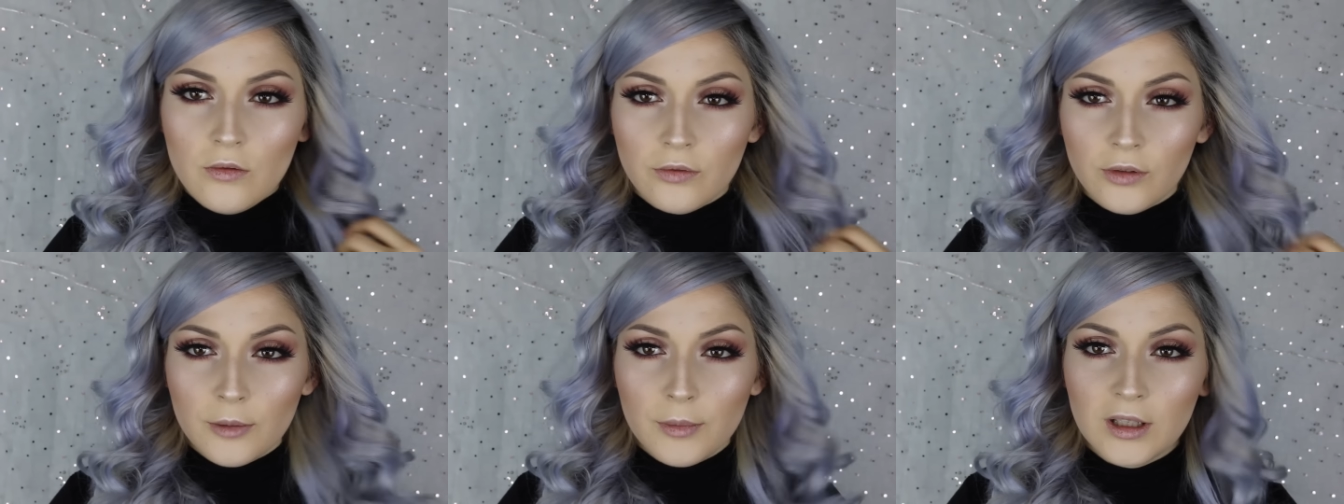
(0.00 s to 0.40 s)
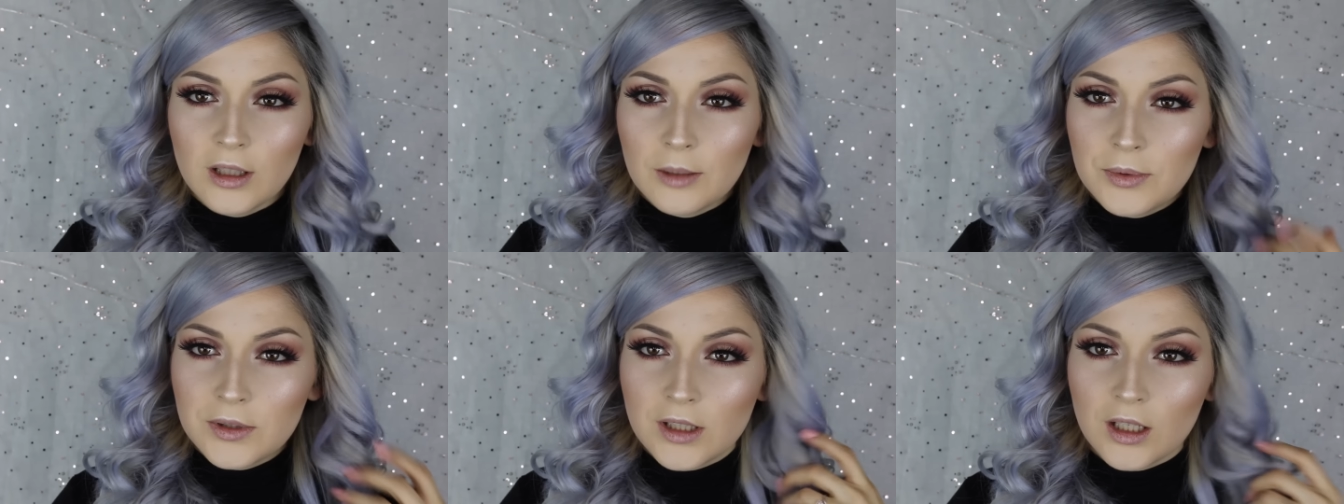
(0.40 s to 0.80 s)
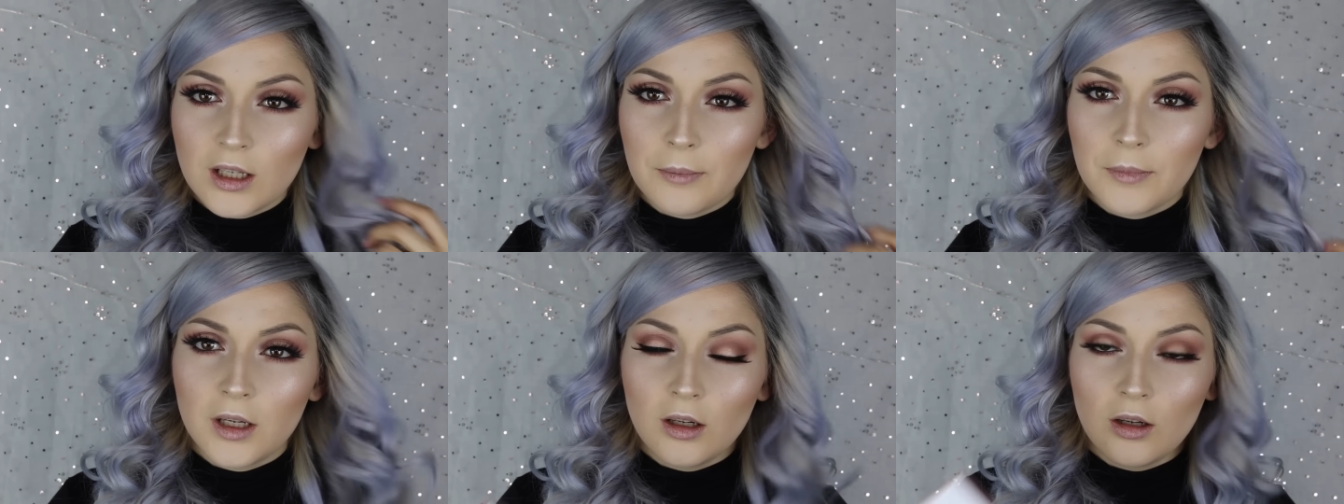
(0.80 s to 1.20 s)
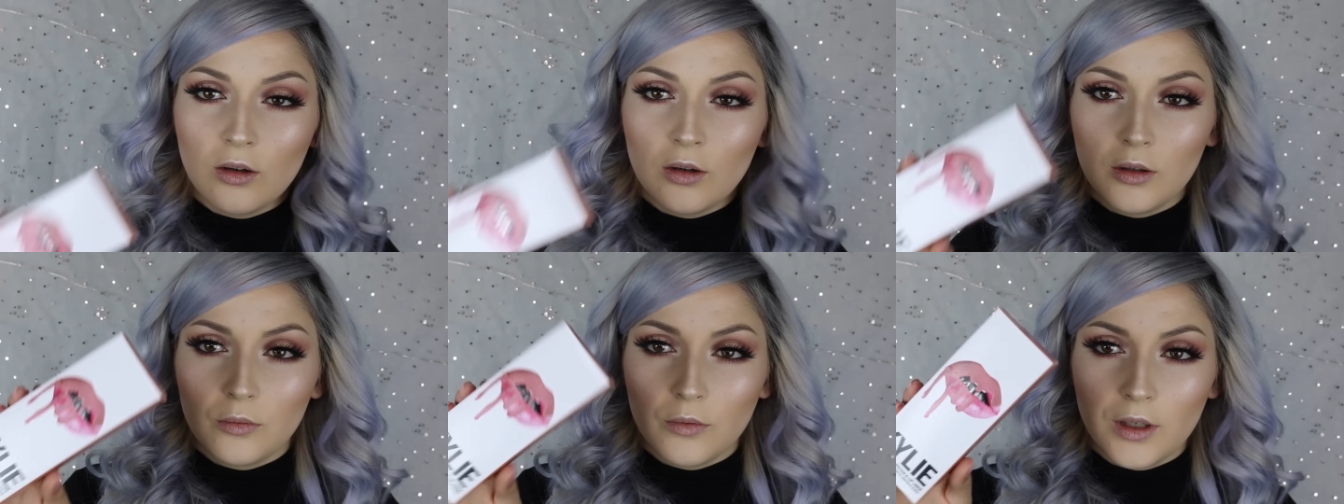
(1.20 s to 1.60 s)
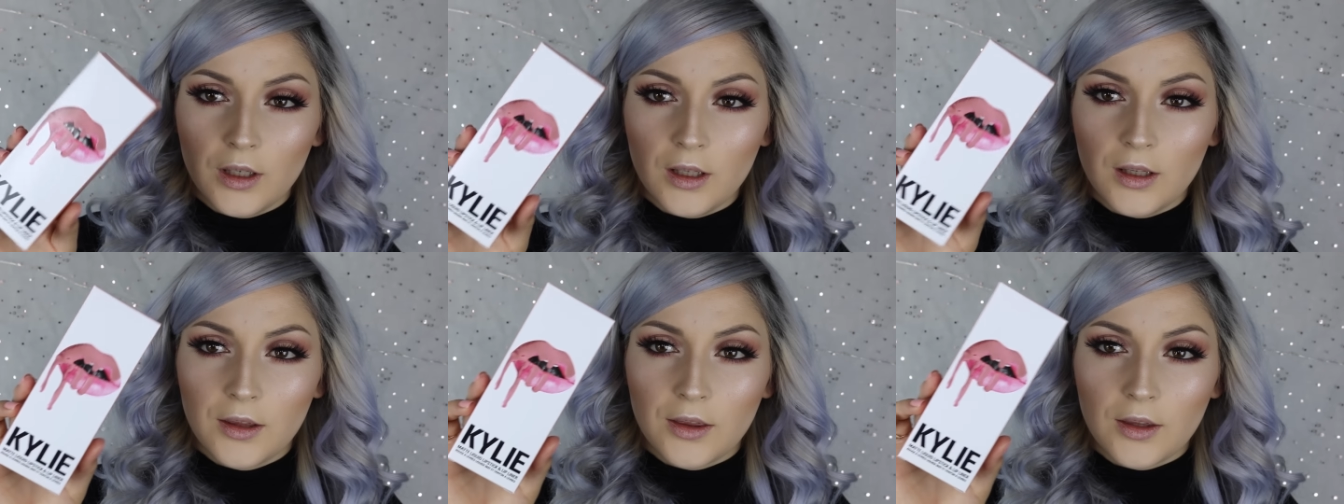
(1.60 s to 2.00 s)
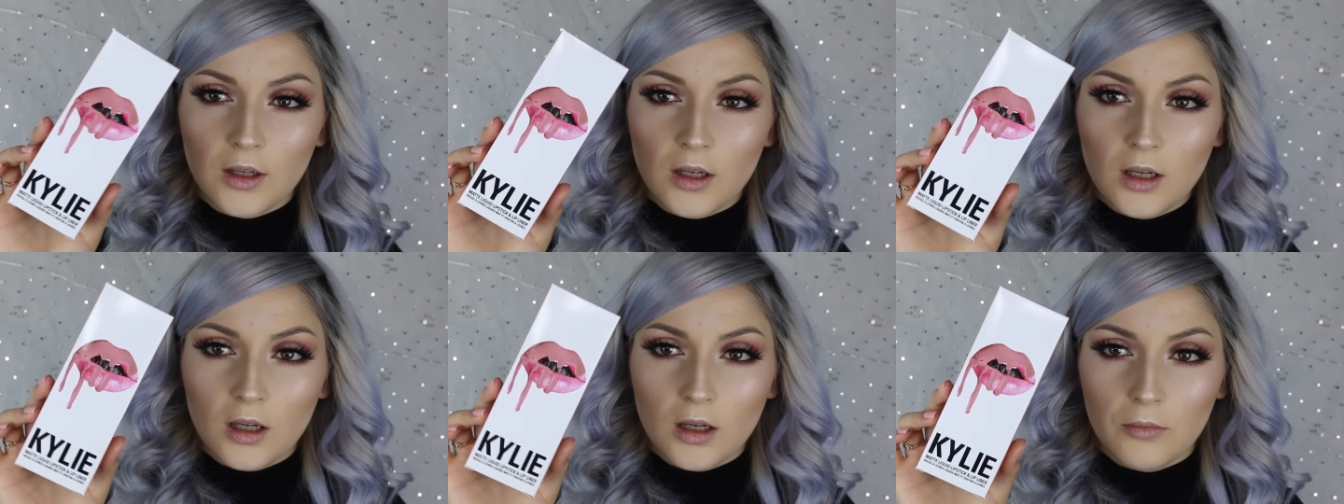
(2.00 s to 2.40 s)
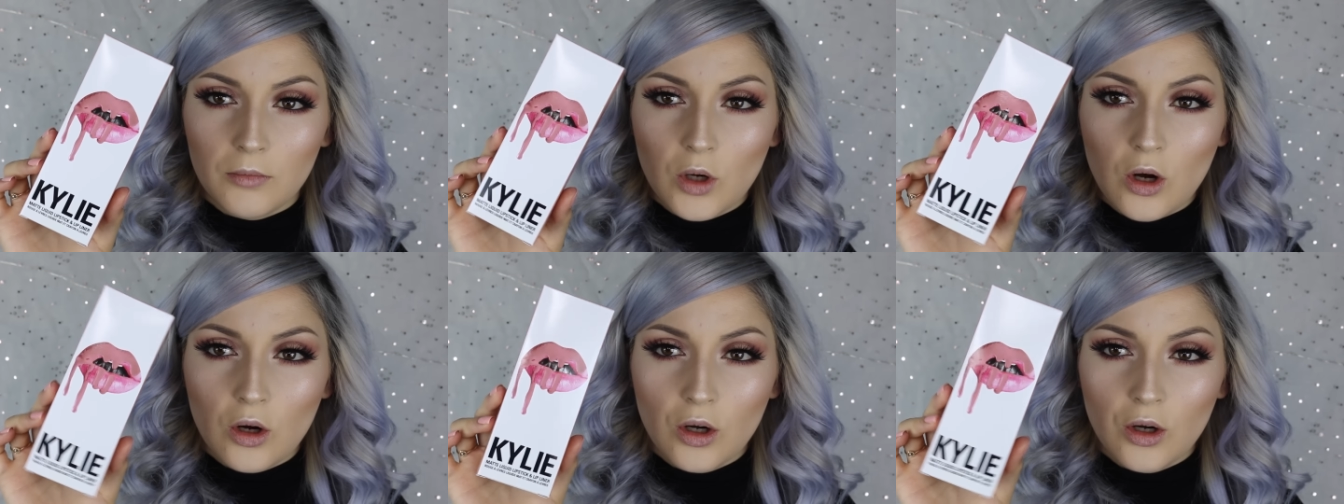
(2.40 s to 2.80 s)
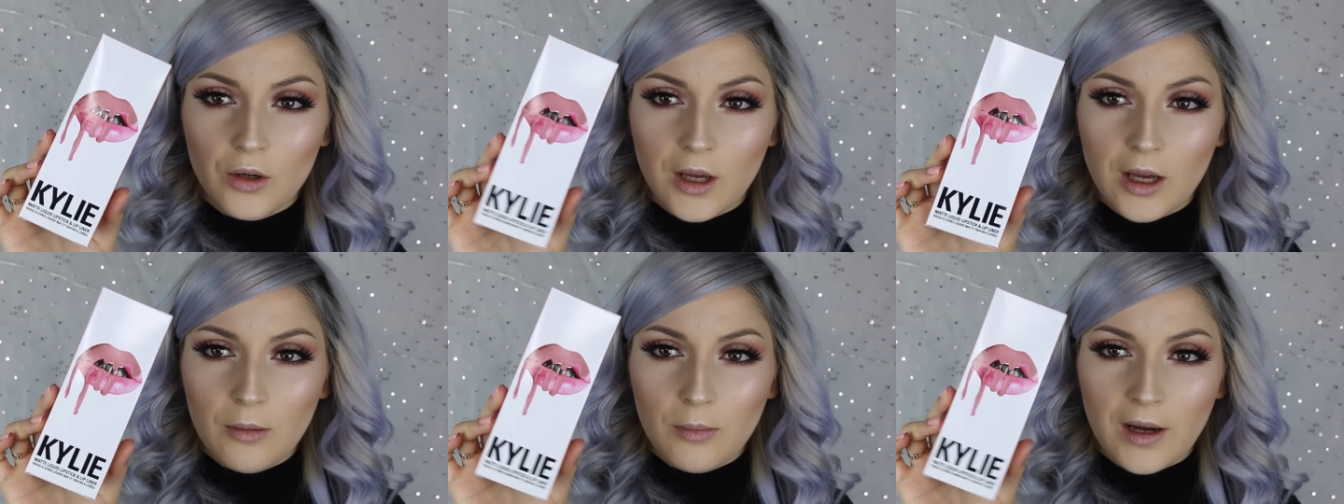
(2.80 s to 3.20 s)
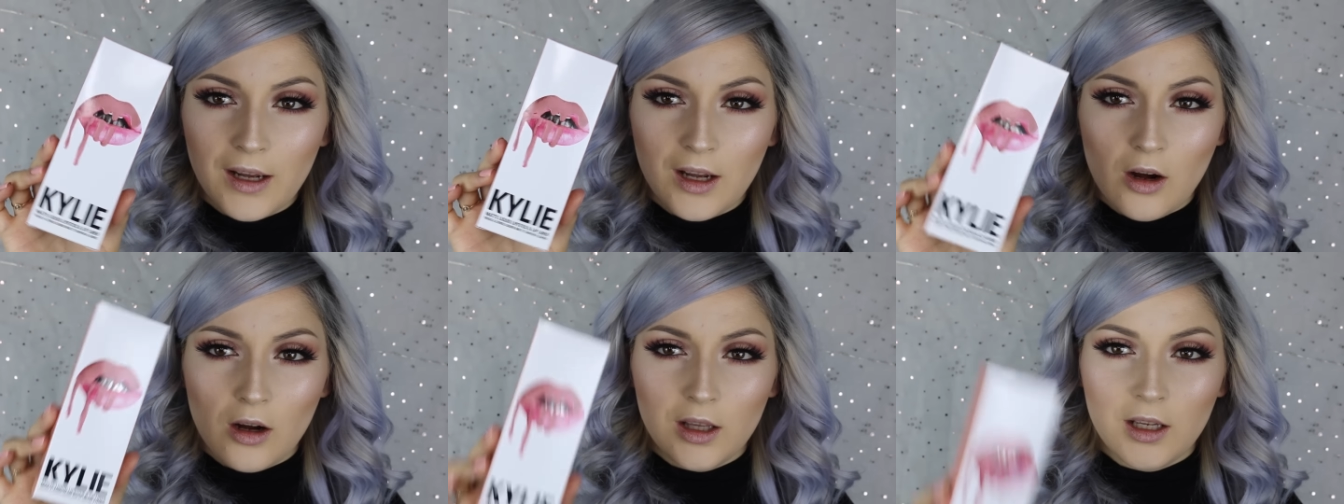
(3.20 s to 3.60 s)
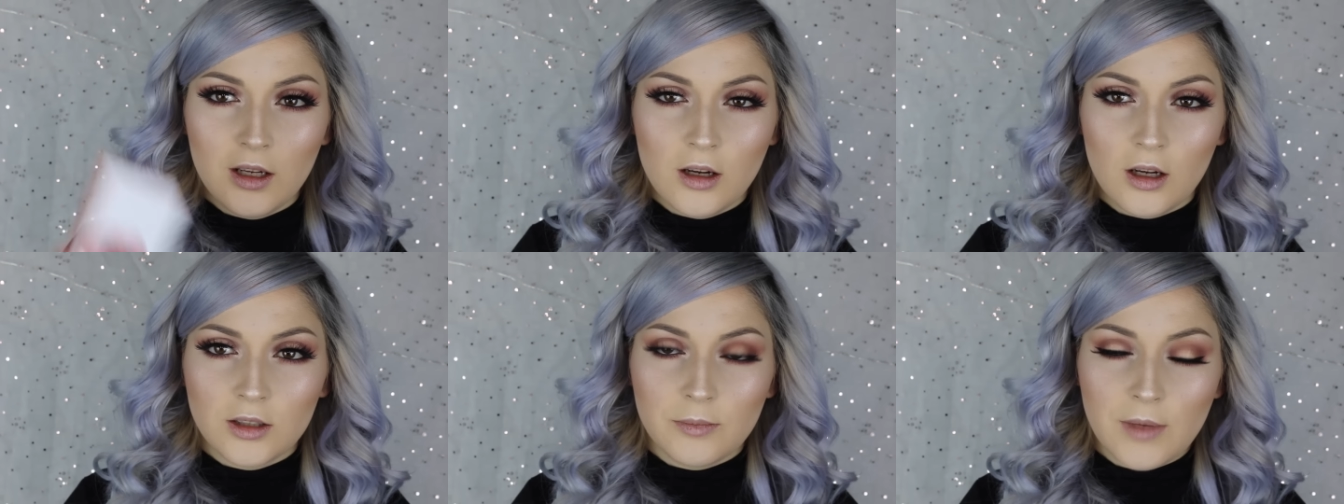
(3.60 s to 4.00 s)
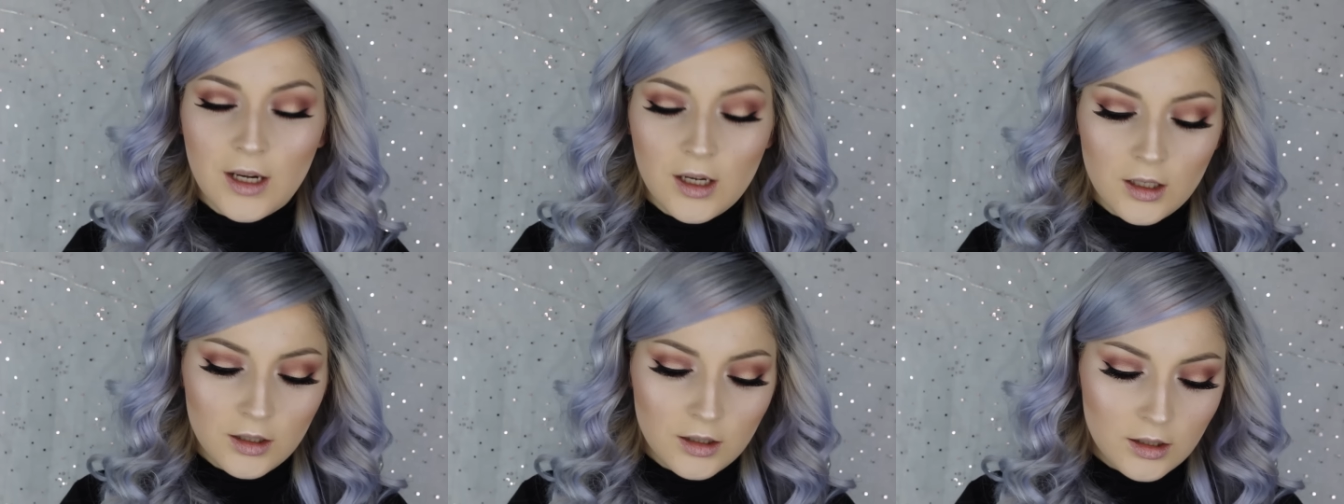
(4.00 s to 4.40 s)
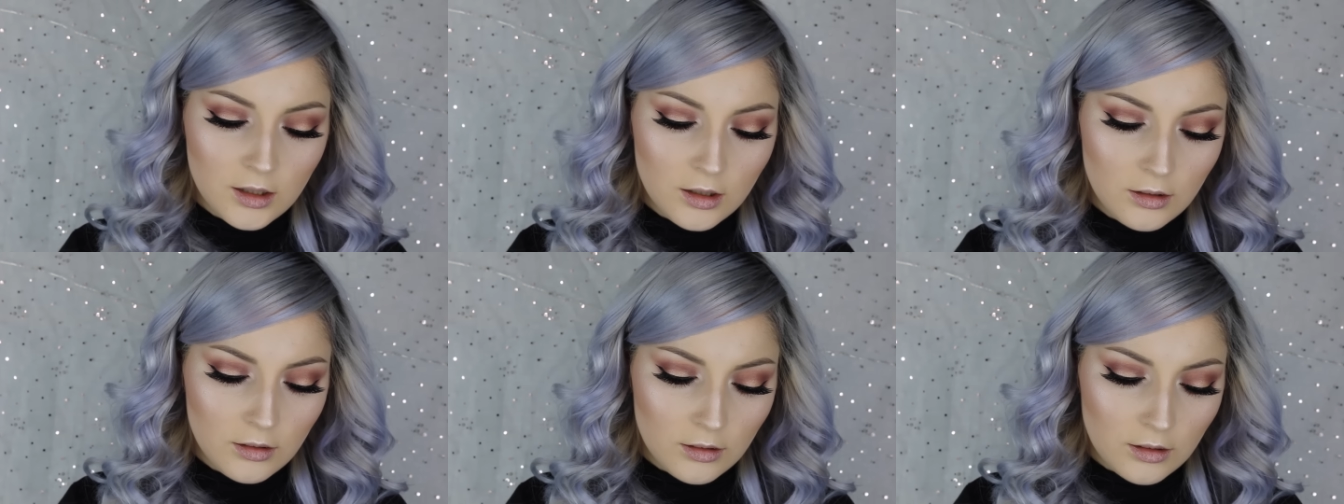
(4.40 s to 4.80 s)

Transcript: For my lipstick, I'm gonna go on with um, Koko K by Kylie Cosmetics.